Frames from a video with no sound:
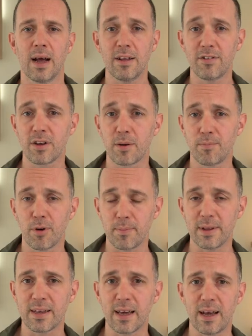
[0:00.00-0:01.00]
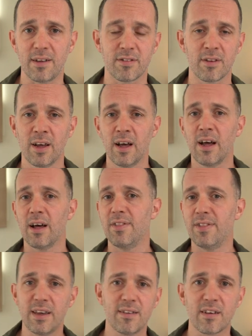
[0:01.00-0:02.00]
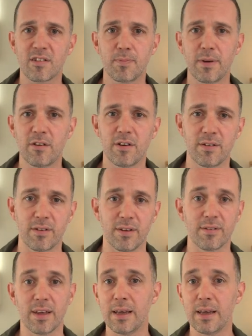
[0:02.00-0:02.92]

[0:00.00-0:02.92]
As you can probably guess, these experiences